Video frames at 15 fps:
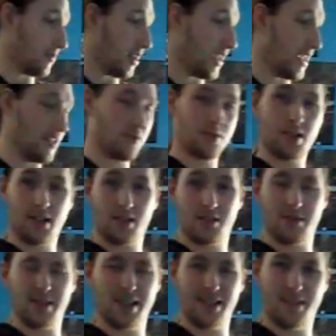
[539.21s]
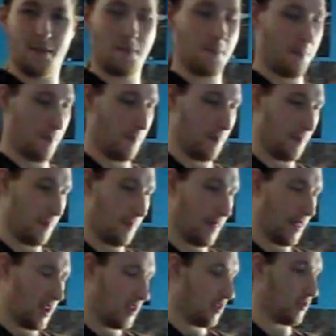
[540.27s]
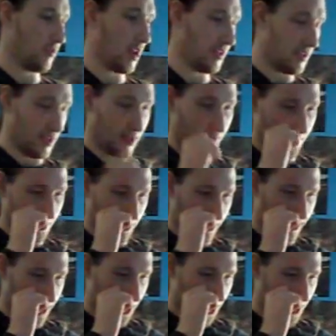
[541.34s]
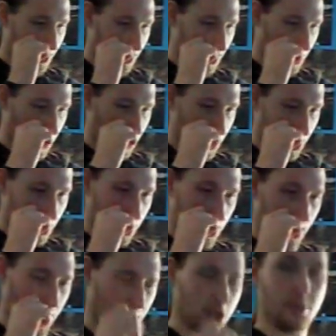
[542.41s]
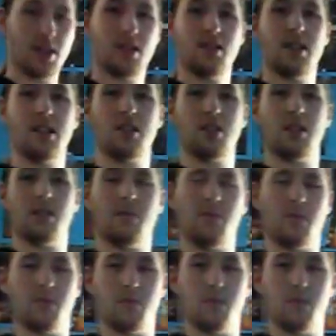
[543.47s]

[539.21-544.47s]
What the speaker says: my introductory rundown sort of thing. I'm going to be teaching